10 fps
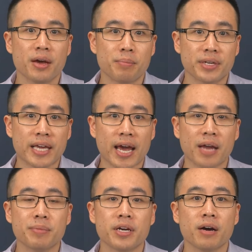but
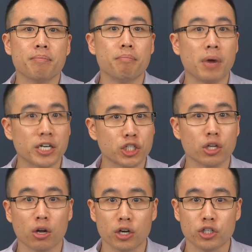can become much
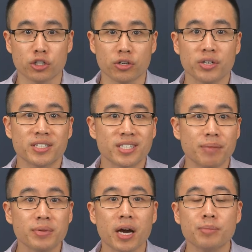larger,
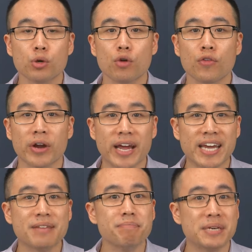sometimes over
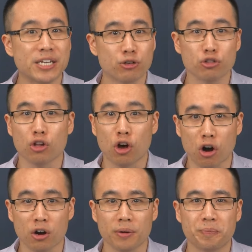8 meters long.